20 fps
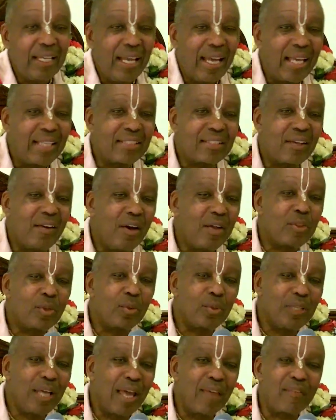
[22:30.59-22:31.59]
has gone
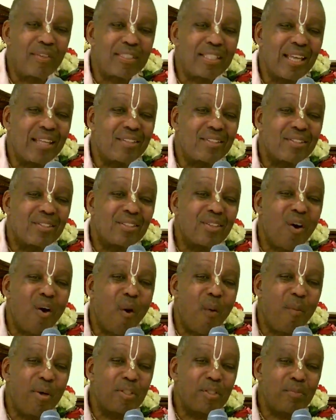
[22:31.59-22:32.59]
through life, has had
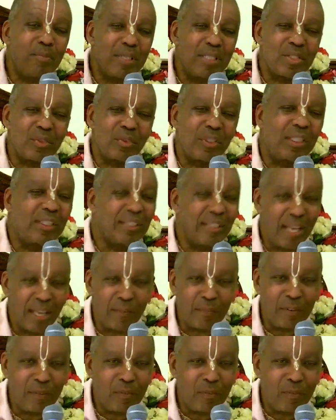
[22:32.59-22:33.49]
so much misery in life,